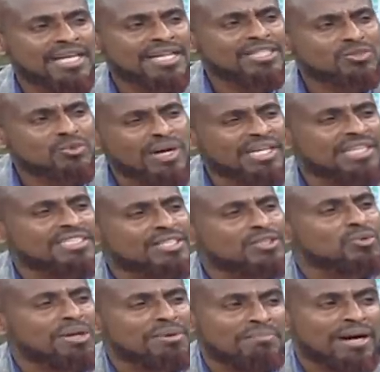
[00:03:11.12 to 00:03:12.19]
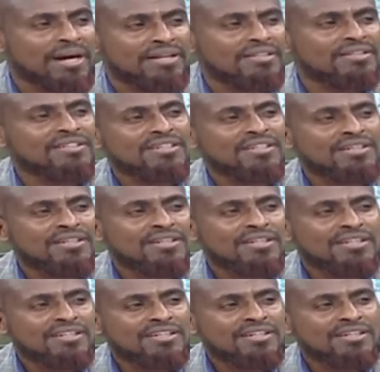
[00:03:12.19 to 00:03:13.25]
That is why just one man
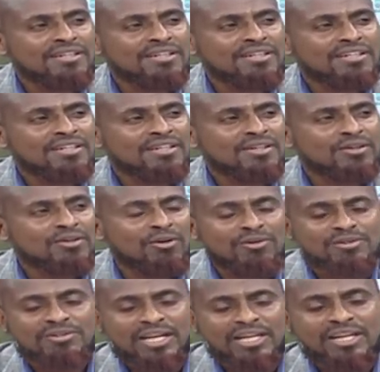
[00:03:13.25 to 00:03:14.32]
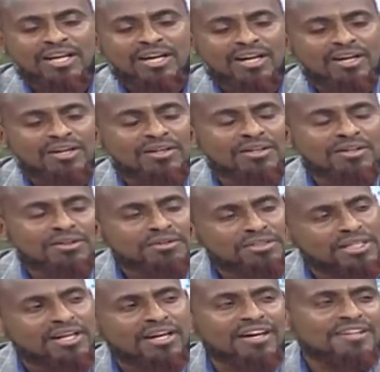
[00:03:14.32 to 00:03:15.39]
called Raila
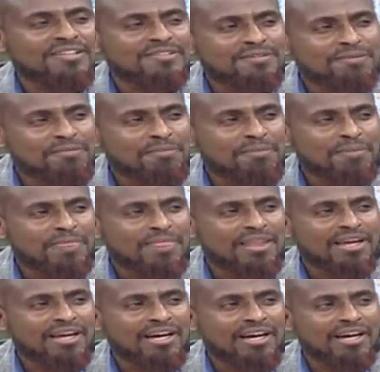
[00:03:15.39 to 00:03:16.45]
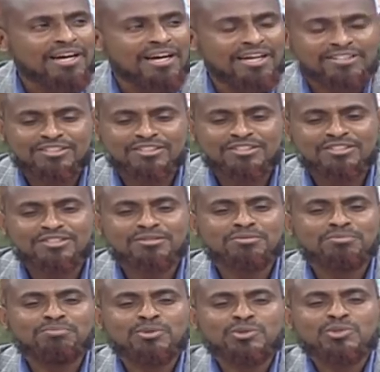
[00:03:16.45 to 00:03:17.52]
Odinga has
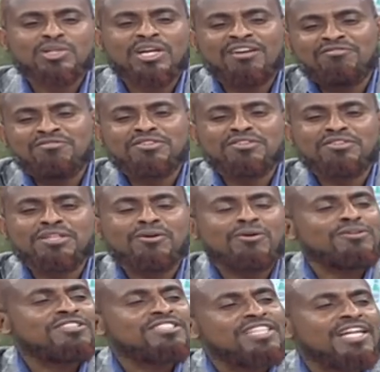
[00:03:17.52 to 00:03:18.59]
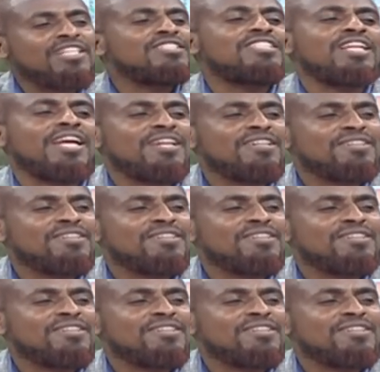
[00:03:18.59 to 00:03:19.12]
put everything on standstill.